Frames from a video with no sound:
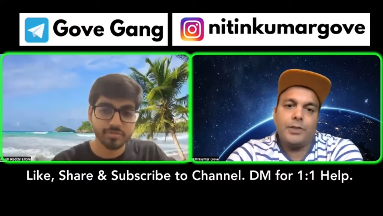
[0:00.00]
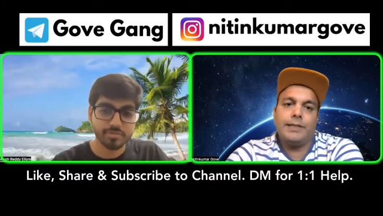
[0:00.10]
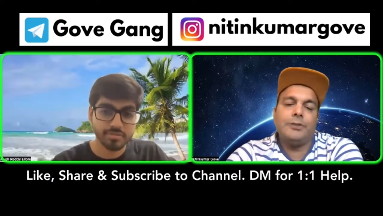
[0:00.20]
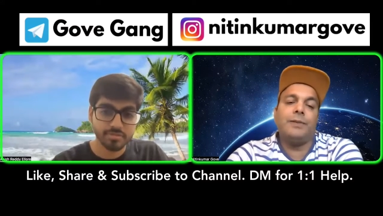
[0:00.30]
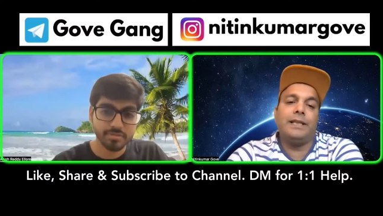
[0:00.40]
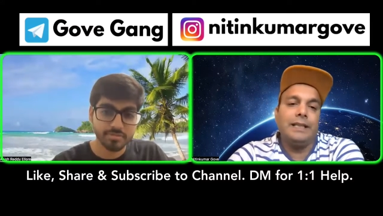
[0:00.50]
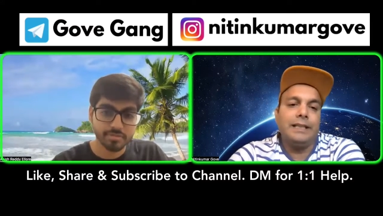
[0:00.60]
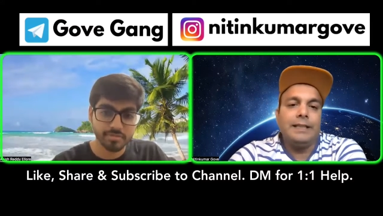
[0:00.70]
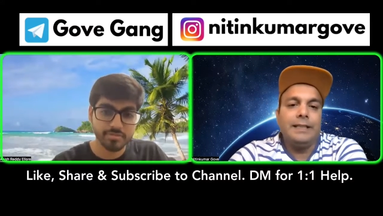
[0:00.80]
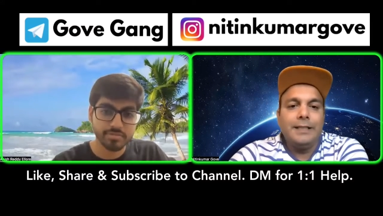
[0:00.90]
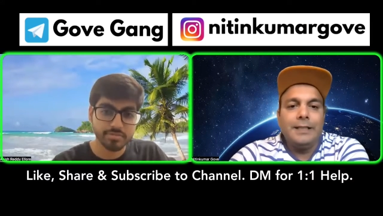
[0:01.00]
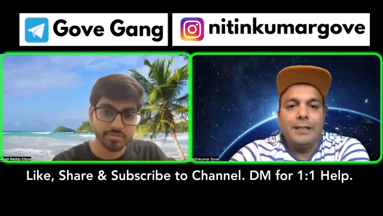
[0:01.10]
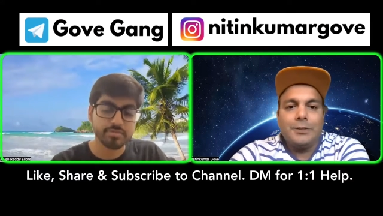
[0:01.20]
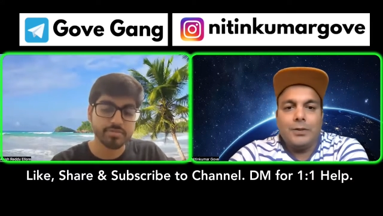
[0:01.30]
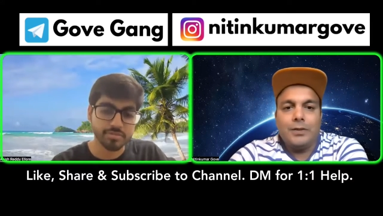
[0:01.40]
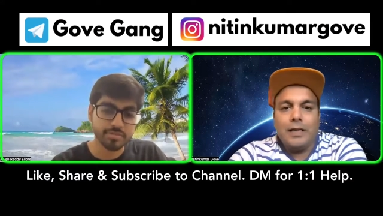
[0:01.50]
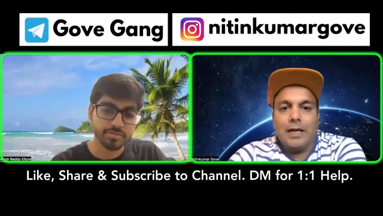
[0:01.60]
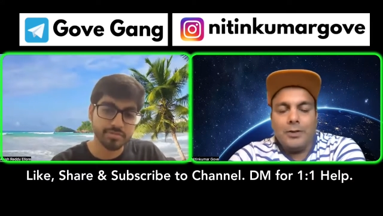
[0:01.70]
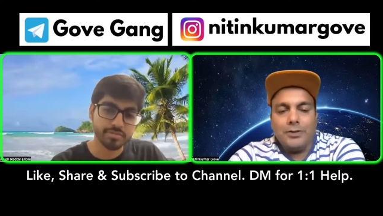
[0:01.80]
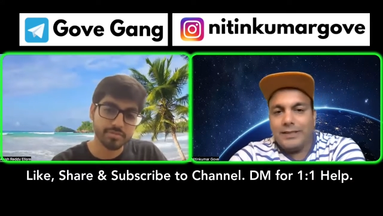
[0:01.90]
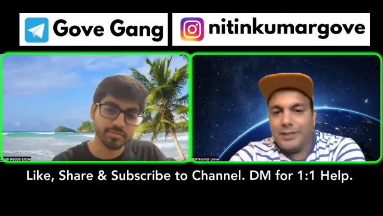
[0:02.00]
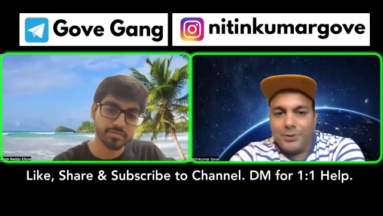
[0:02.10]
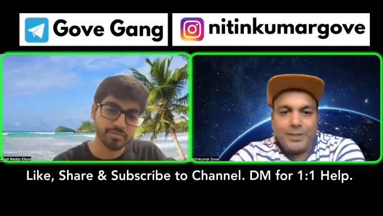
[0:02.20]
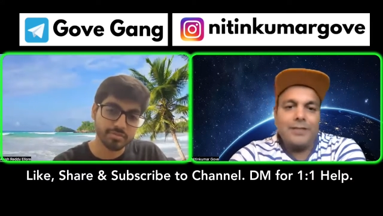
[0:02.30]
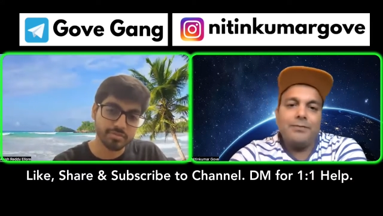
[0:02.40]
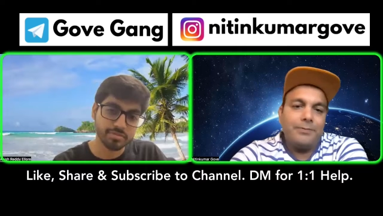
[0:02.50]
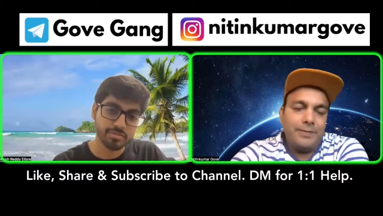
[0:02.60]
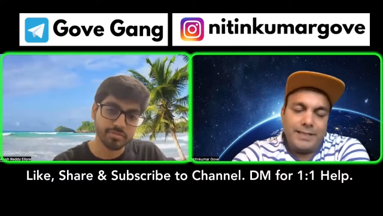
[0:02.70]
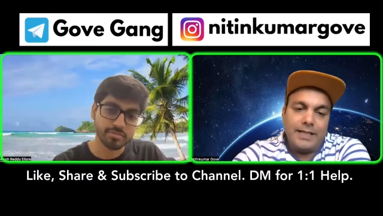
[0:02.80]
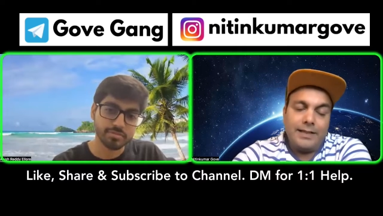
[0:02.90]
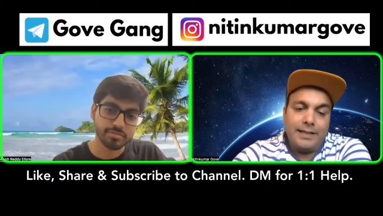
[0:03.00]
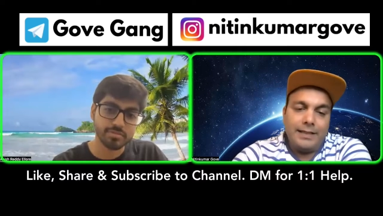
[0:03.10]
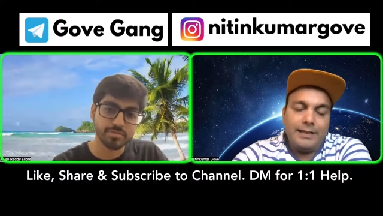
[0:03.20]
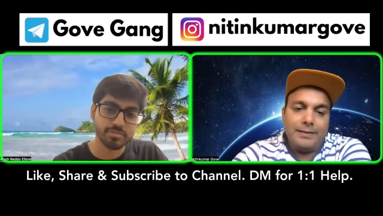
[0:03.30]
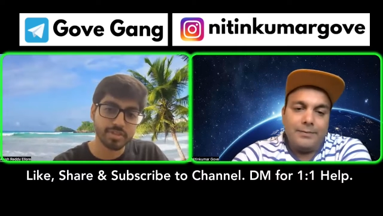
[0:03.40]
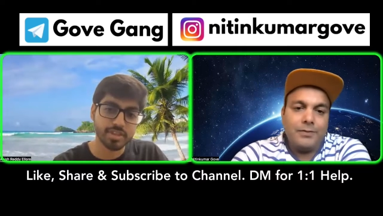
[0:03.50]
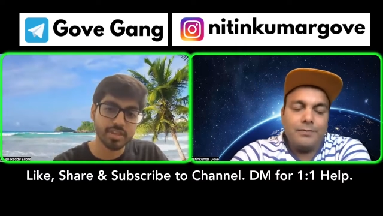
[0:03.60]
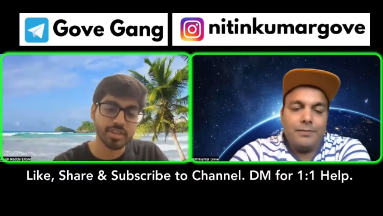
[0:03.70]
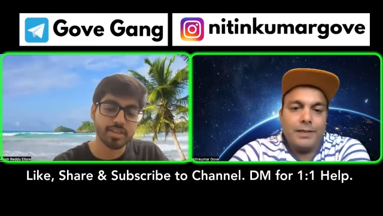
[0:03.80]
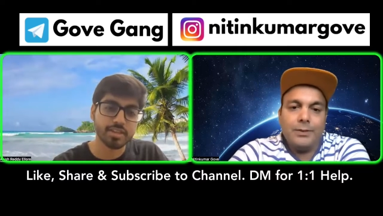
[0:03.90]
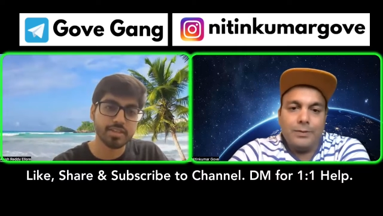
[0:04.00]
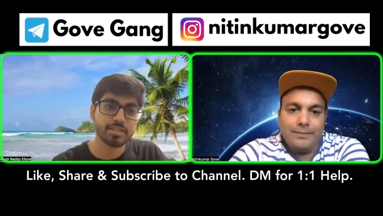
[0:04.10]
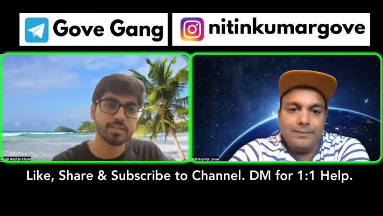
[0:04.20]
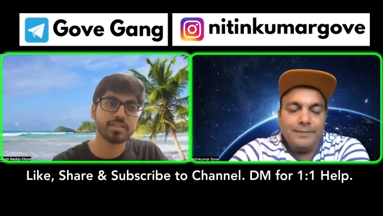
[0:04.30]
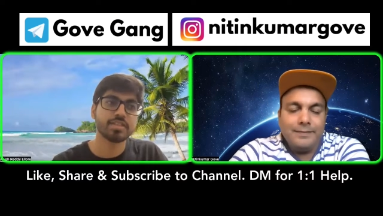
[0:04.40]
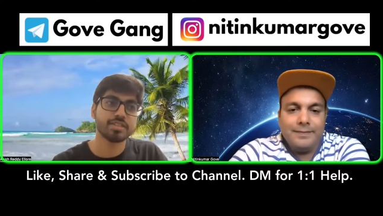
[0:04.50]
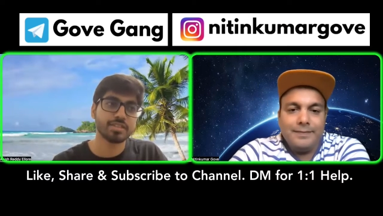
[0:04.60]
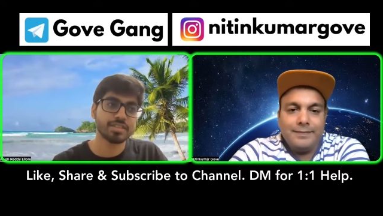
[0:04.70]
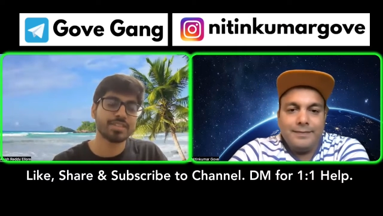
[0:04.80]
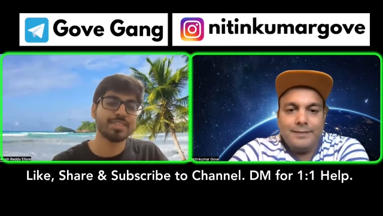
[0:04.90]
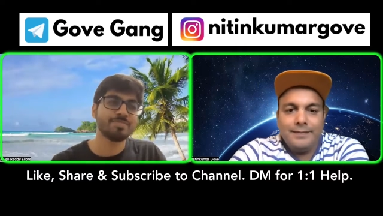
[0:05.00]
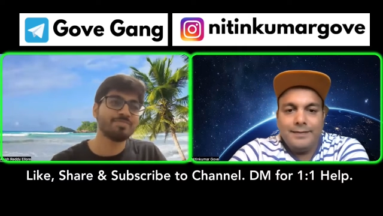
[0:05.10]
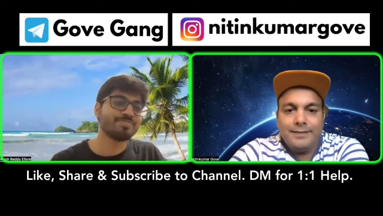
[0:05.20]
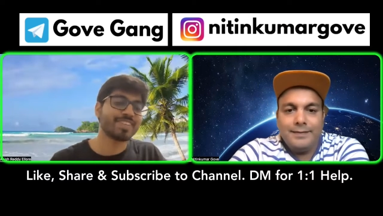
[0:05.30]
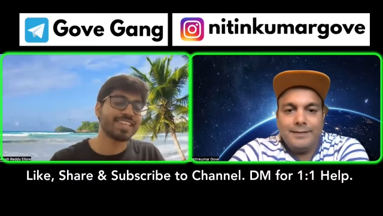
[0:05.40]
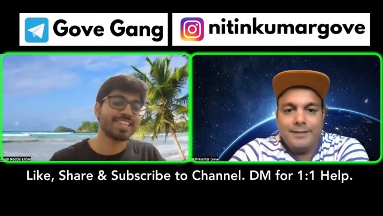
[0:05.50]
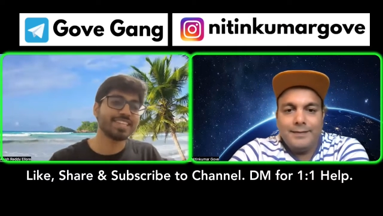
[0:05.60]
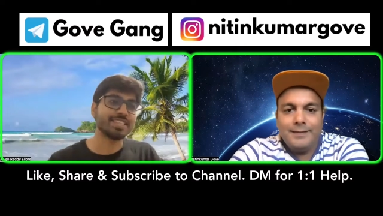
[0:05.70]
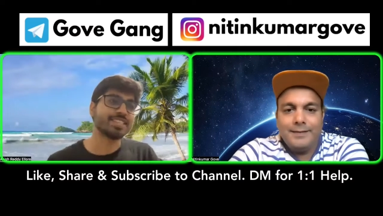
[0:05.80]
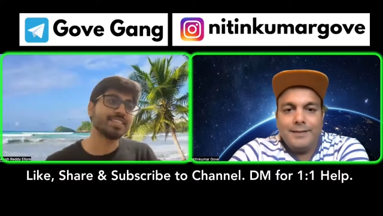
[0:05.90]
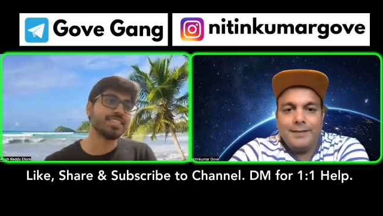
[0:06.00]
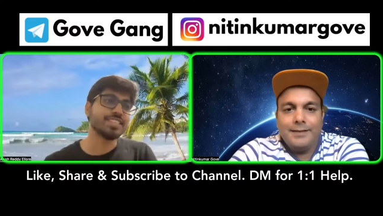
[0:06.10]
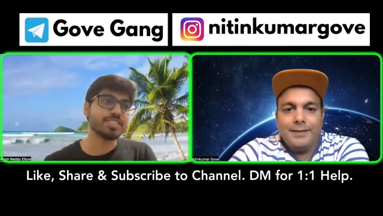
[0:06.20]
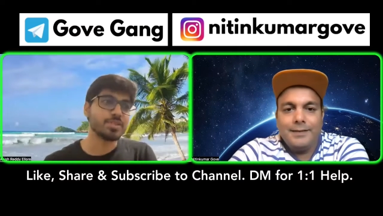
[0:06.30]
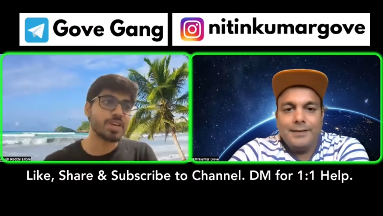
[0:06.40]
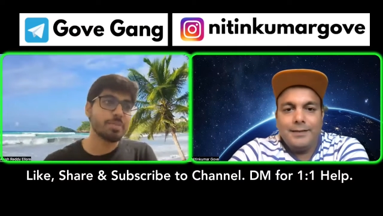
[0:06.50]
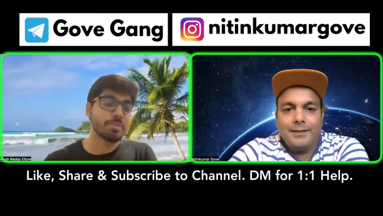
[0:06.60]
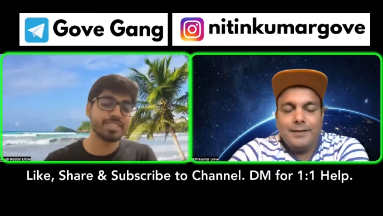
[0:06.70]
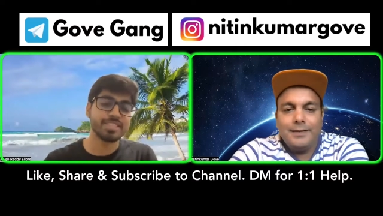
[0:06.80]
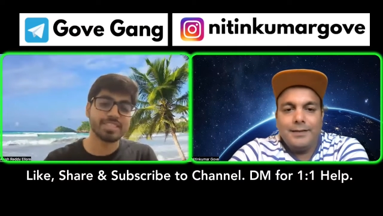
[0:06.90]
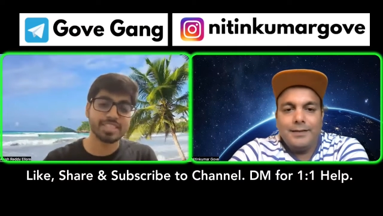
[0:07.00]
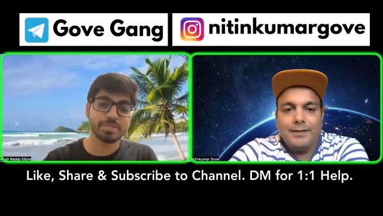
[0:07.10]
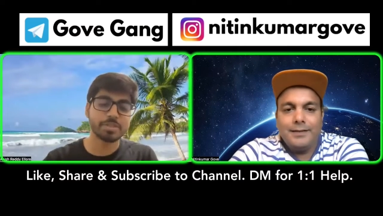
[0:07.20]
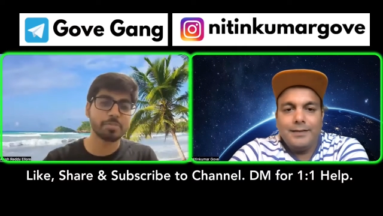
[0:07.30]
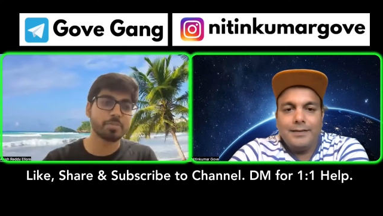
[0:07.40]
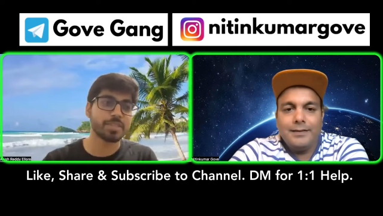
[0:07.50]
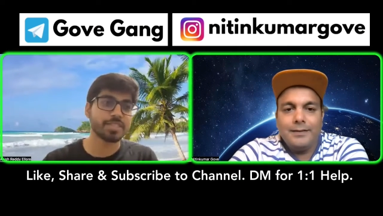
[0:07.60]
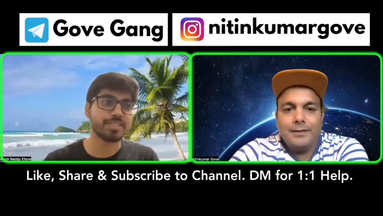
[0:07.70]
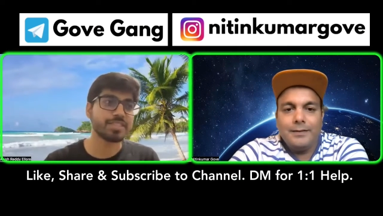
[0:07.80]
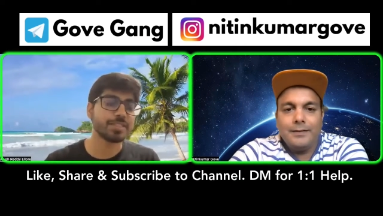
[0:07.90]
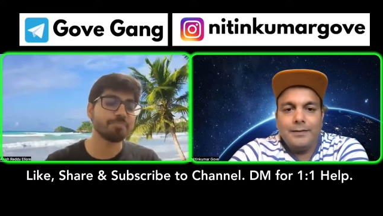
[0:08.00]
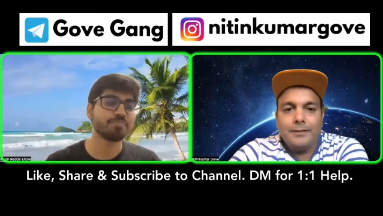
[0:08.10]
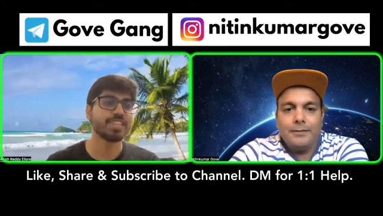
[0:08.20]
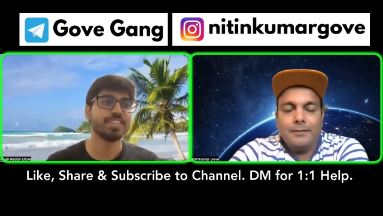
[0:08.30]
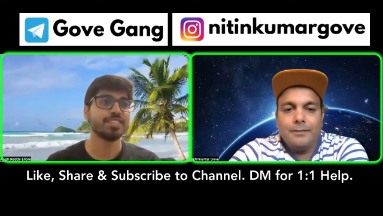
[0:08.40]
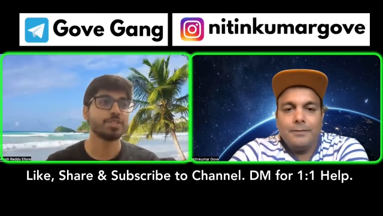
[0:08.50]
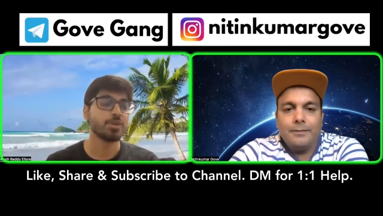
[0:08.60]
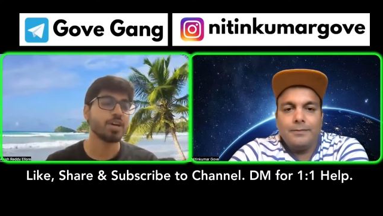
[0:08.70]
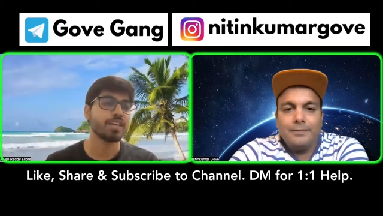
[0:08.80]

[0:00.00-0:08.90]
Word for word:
Speaker 1: in your resume so mm-hmm. how is the situation with virginia tech in terms of curriculum
Speaker 2: yeah so i'm a systems person so